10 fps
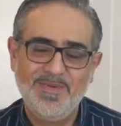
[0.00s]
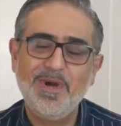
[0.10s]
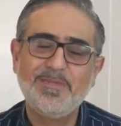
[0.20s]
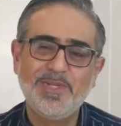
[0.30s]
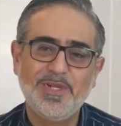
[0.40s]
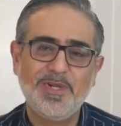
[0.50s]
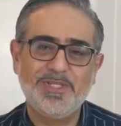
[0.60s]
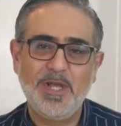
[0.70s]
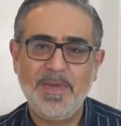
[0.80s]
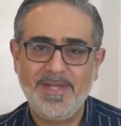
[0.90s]
Welcome to the Cook's
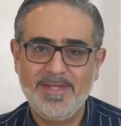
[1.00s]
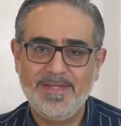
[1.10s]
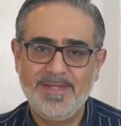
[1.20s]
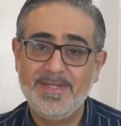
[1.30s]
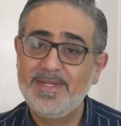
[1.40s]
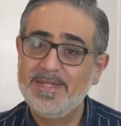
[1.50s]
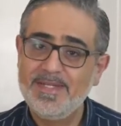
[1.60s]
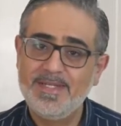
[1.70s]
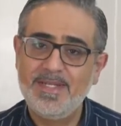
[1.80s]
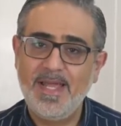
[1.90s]
Domain.
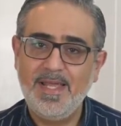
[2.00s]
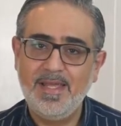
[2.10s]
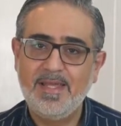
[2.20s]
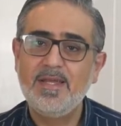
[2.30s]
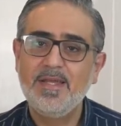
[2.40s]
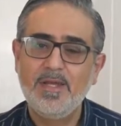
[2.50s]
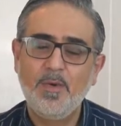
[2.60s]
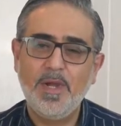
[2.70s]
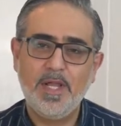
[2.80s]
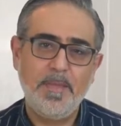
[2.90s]
Today,
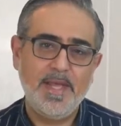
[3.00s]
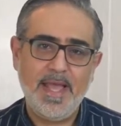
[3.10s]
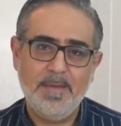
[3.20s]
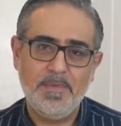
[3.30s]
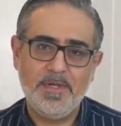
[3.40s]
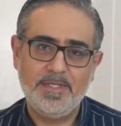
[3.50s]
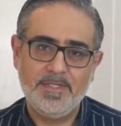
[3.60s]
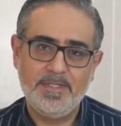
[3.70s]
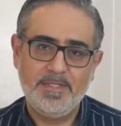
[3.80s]
we're going to make hamburgers.